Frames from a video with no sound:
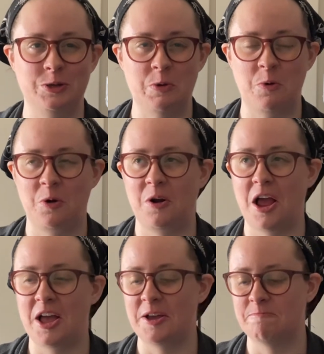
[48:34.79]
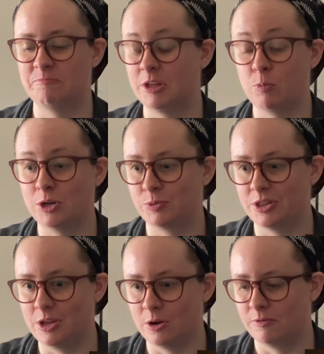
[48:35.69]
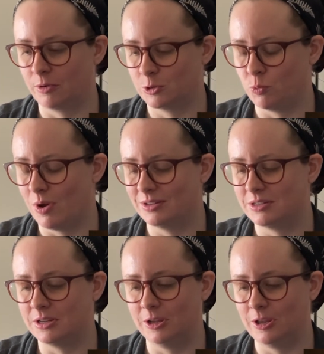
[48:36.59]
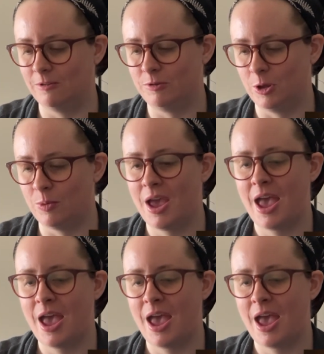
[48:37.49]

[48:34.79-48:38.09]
your um, the, which the universe wants to give you.